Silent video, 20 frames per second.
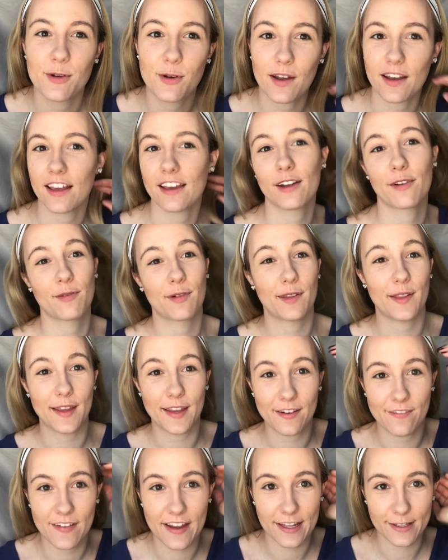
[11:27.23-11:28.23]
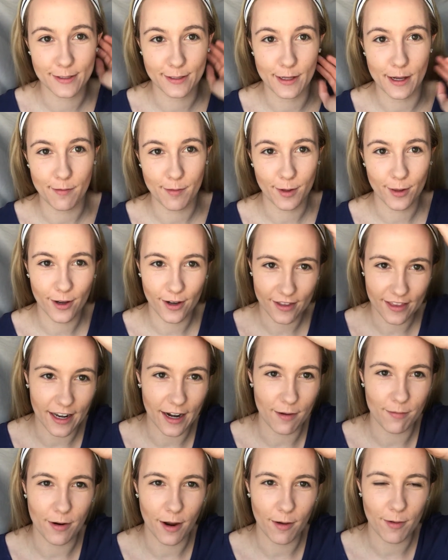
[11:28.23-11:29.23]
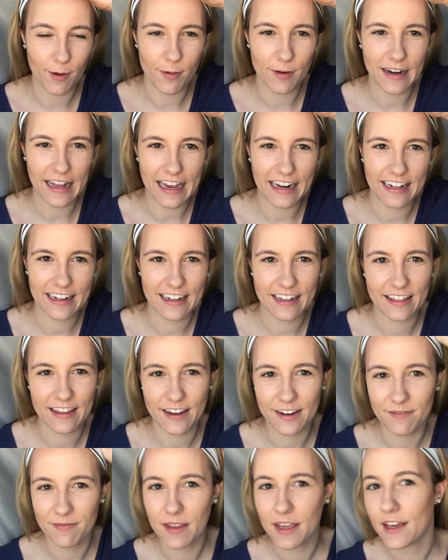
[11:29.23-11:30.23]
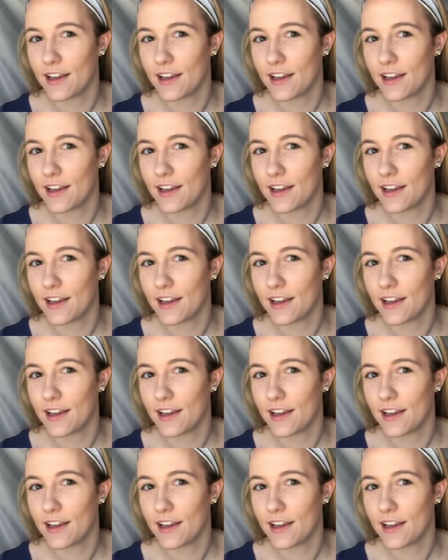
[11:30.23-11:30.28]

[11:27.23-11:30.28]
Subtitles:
doing like a really advanced glamour look, then I probably would add it in there.